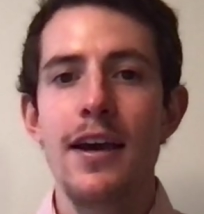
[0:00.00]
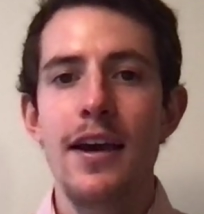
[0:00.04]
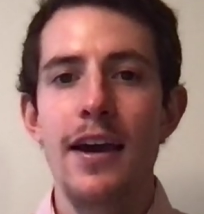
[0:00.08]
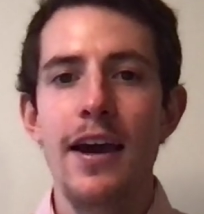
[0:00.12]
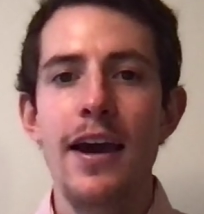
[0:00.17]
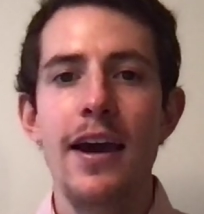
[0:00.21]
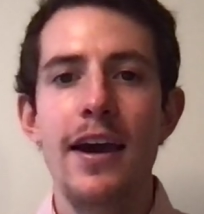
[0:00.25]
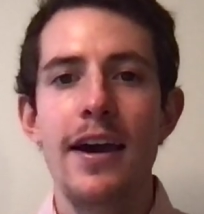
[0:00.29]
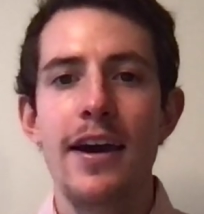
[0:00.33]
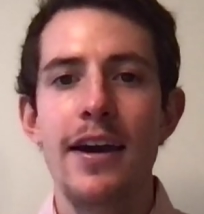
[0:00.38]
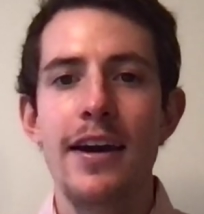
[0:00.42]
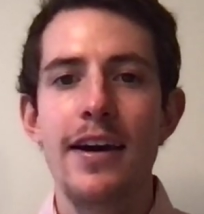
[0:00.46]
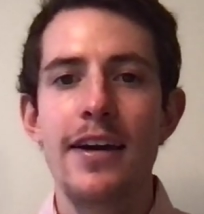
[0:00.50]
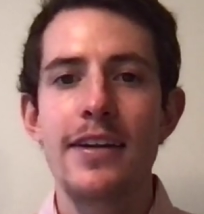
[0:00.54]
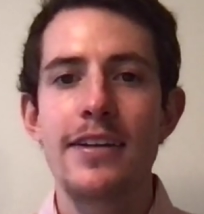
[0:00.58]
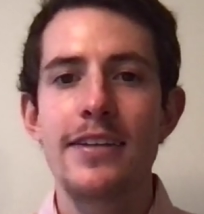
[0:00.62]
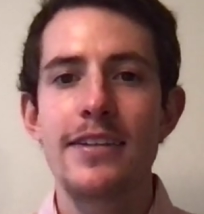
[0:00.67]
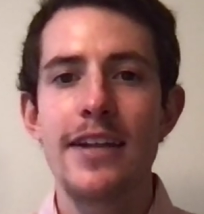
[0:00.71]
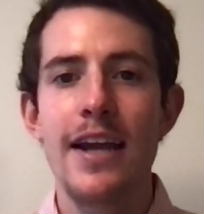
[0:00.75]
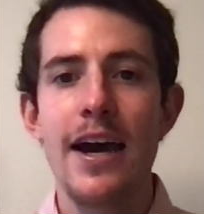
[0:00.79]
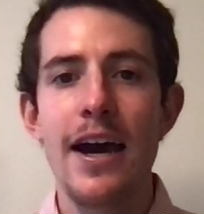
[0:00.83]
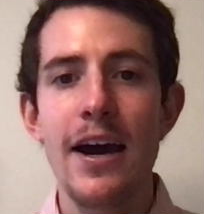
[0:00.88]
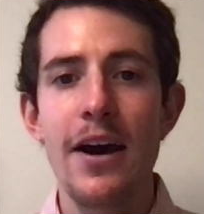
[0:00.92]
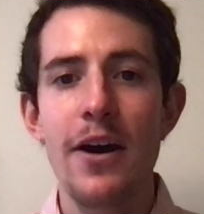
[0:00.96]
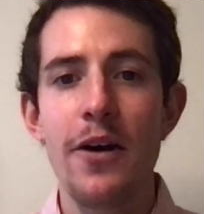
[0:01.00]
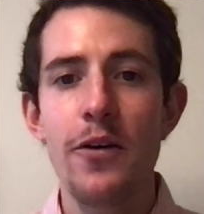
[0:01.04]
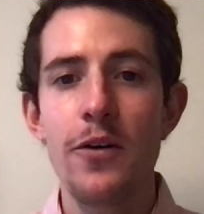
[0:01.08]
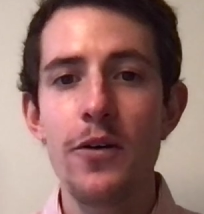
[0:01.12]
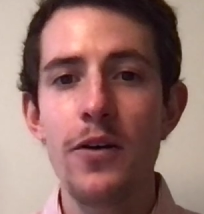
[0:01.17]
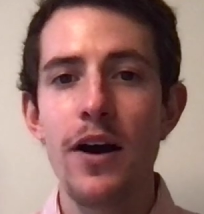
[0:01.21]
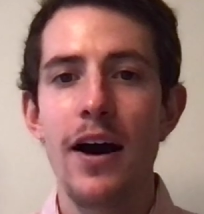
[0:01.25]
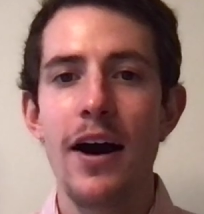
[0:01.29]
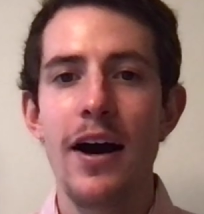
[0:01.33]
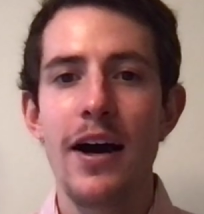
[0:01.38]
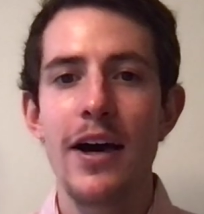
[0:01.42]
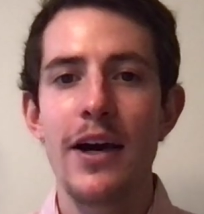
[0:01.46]
And now
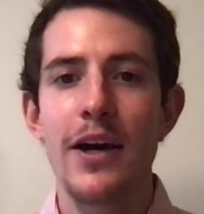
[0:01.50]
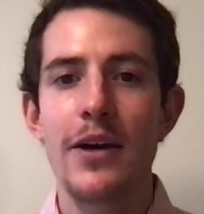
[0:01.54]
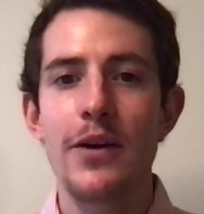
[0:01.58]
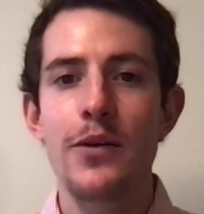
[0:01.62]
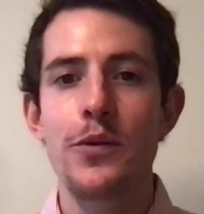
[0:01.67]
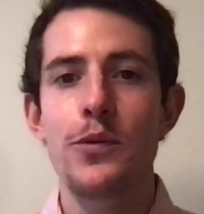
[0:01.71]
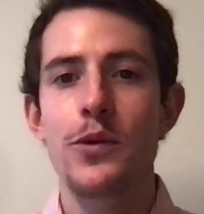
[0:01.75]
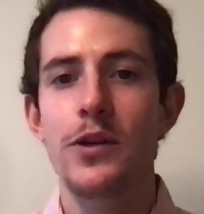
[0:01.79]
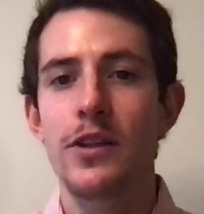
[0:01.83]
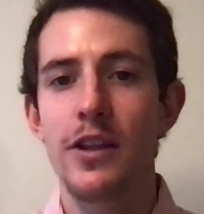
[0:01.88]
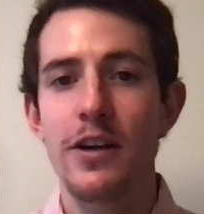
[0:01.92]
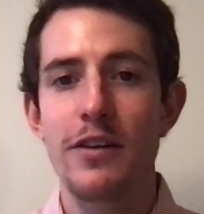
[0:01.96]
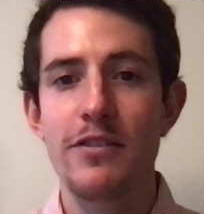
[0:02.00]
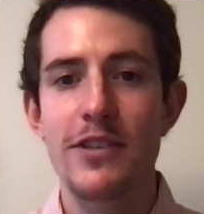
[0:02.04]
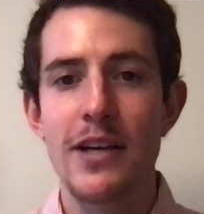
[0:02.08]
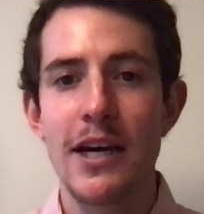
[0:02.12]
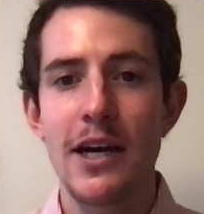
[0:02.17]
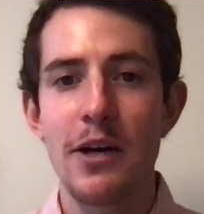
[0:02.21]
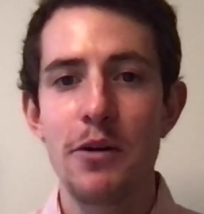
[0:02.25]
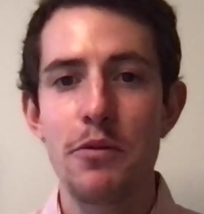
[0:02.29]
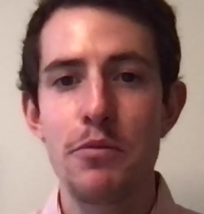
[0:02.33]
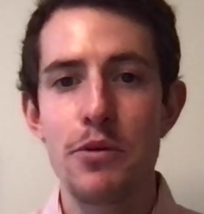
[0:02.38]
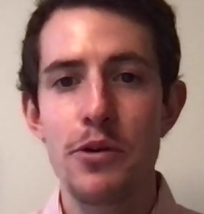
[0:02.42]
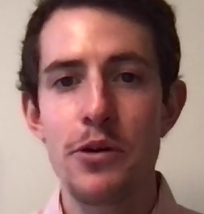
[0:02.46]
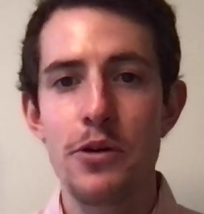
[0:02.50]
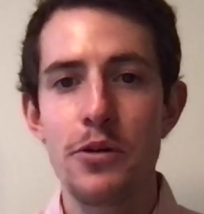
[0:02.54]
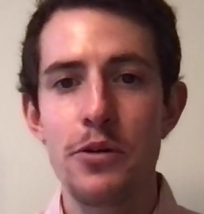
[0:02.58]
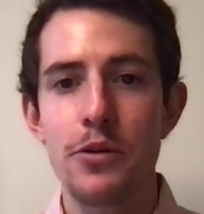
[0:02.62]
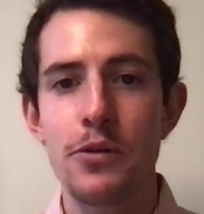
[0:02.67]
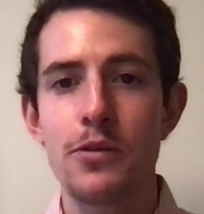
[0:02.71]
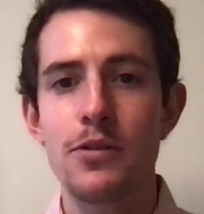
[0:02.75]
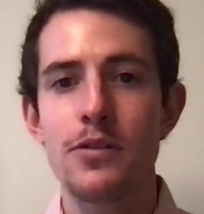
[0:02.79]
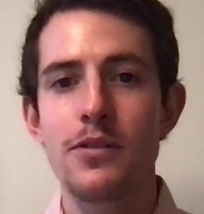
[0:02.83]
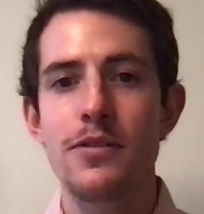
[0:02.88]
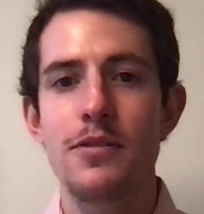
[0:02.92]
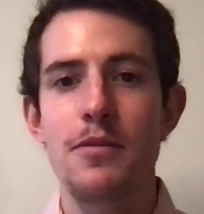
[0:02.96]
I would love to help
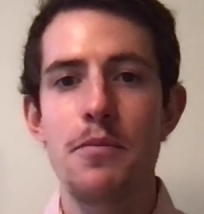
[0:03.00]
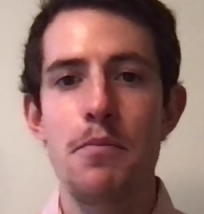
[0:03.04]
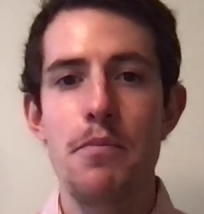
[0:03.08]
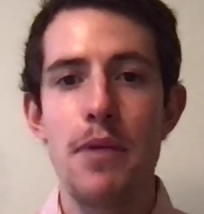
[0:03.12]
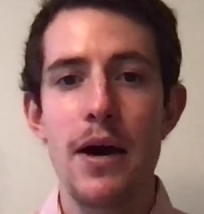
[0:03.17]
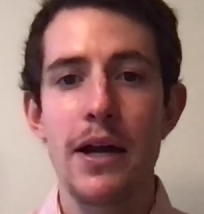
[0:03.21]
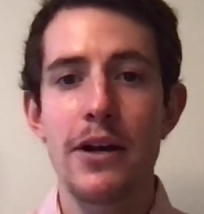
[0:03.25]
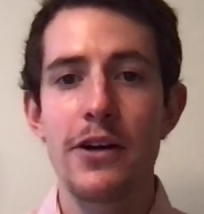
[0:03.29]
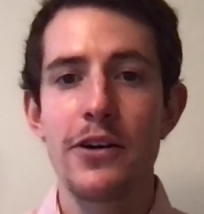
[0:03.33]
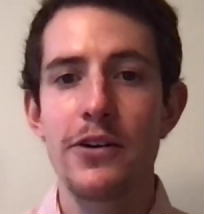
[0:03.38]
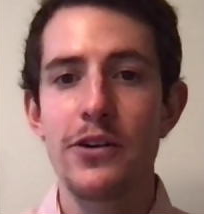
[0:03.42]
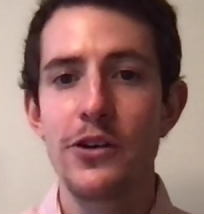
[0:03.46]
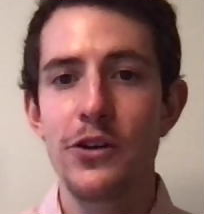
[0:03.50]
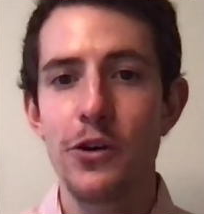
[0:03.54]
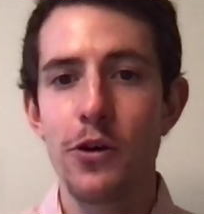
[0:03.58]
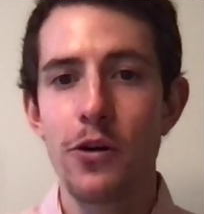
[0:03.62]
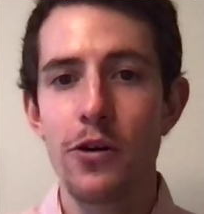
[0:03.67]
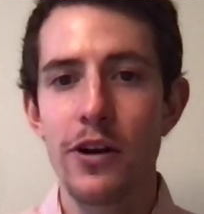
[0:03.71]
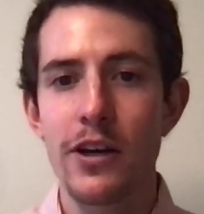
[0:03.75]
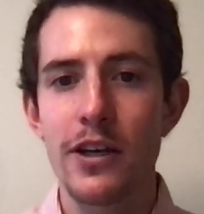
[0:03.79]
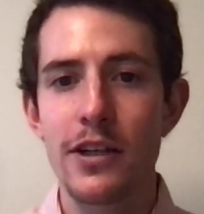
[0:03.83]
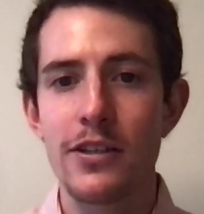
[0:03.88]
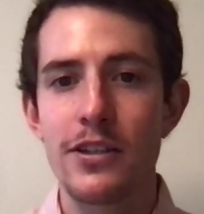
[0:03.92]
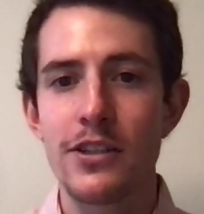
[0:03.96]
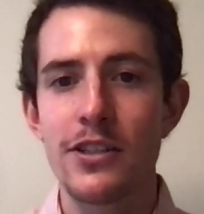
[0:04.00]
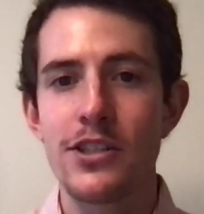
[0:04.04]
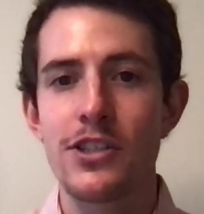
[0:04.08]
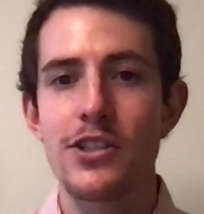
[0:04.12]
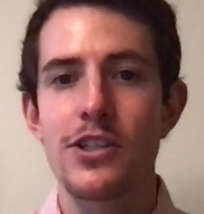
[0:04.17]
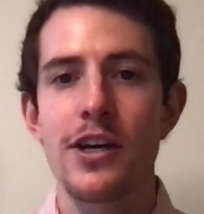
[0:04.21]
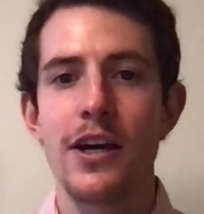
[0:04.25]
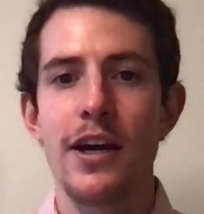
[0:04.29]
you better your English,